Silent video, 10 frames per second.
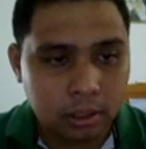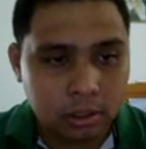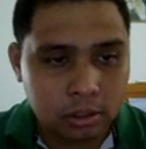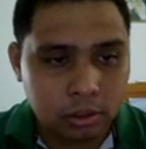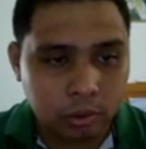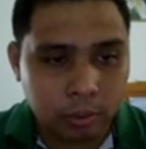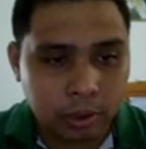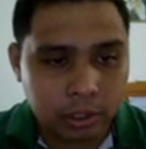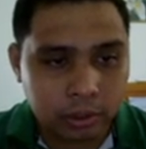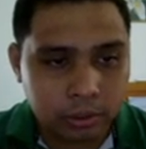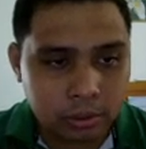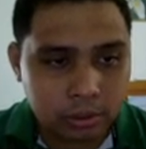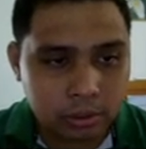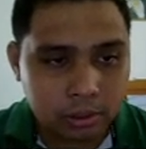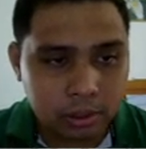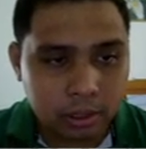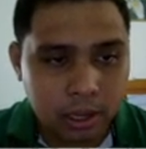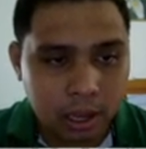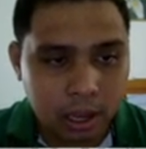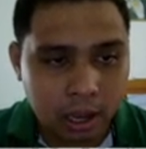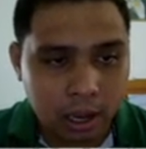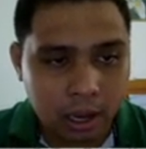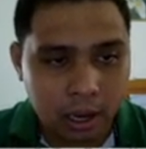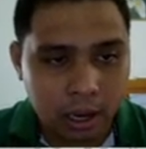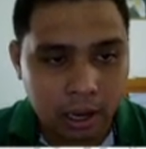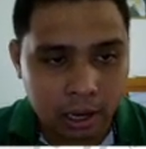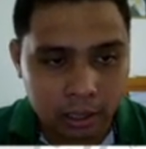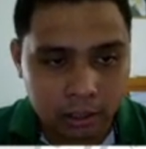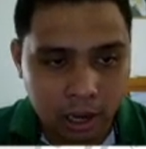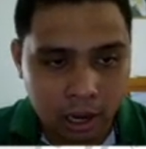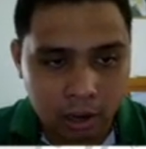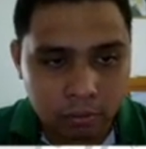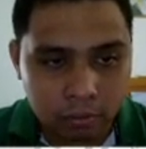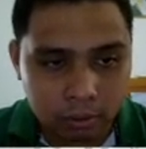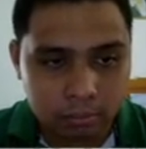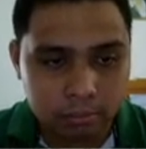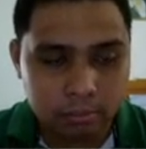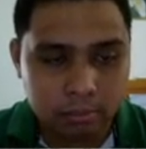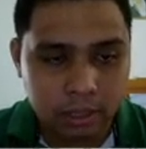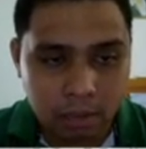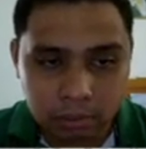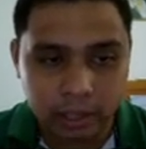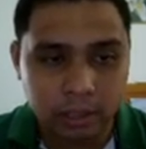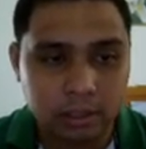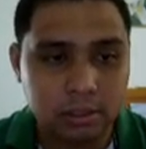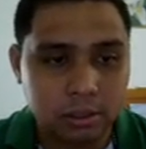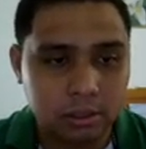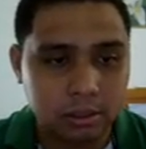So we will use a lot of cupcakes.